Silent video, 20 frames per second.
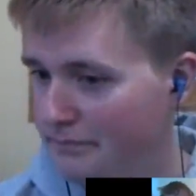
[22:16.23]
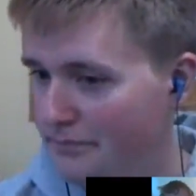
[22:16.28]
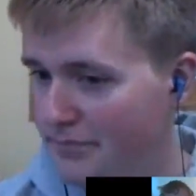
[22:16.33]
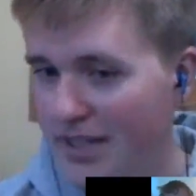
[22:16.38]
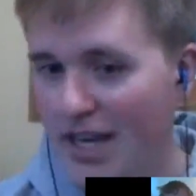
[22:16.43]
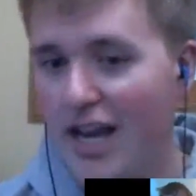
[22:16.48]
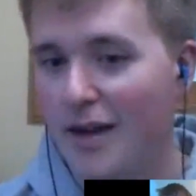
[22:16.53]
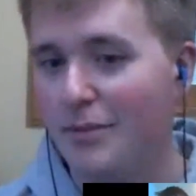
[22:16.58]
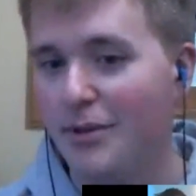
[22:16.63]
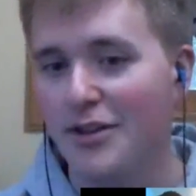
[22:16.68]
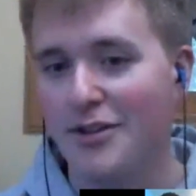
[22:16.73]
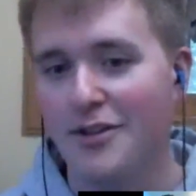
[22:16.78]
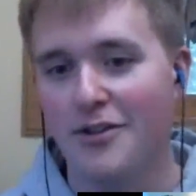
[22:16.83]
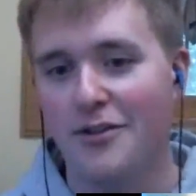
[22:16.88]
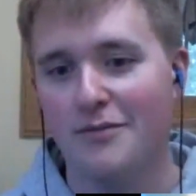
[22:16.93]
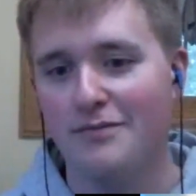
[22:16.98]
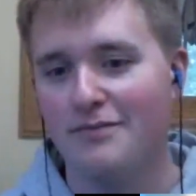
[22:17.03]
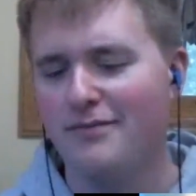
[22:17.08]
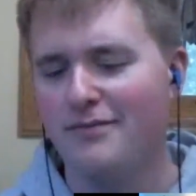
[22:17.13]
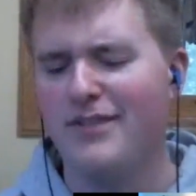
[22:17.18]
tablet,
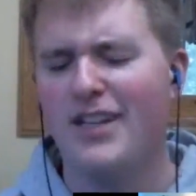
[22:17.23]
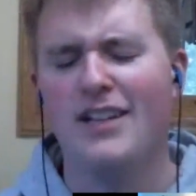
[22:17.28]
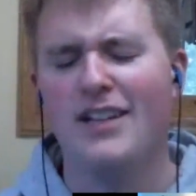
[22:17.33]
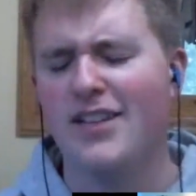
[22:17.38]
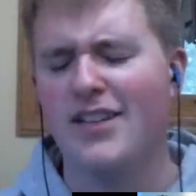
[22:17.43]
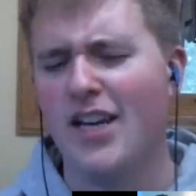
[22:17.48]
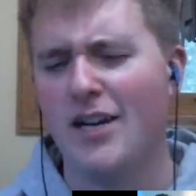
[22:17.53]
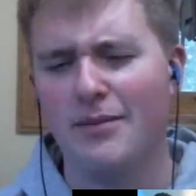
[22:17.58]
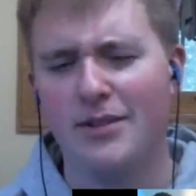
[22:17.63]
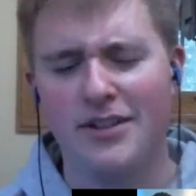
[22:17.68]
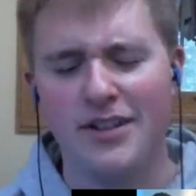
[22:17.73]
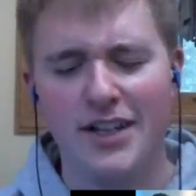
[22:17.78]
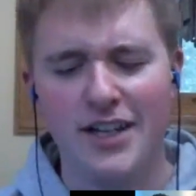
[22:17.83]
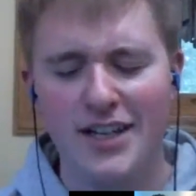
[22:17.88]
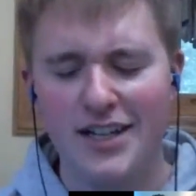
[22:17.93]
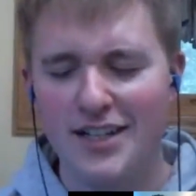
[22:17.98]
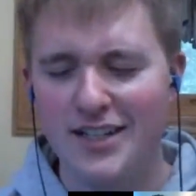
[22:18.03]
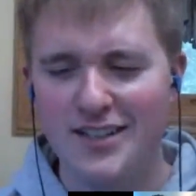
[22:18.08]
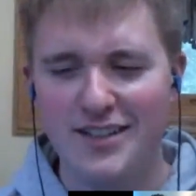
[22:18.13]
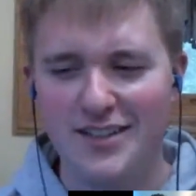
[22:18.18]
or not tablet.
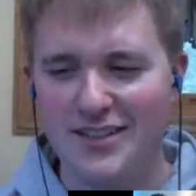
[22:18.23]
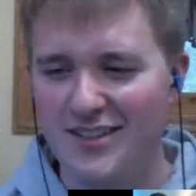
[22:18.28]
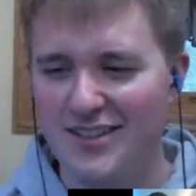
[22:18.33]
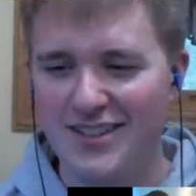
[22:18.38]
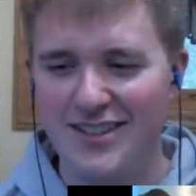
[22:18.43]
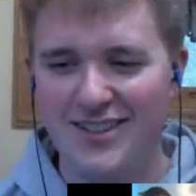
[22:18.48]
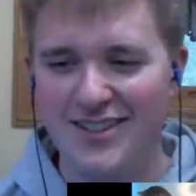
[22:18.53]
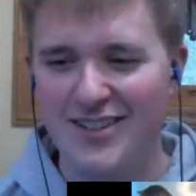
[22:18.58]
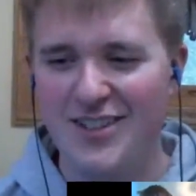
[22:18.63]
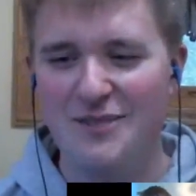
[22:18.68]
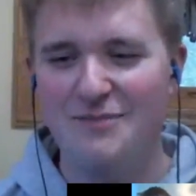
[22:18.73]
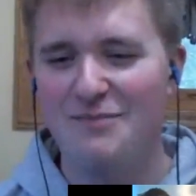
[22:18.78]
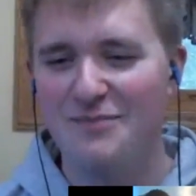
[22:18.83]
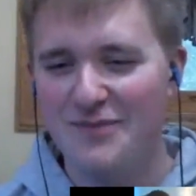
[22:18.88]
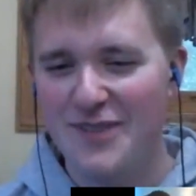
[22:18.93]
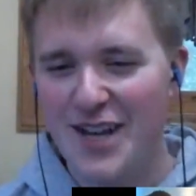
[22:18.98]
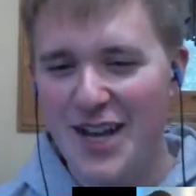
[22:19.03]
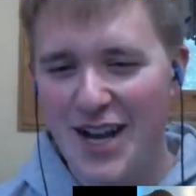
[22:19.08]
Let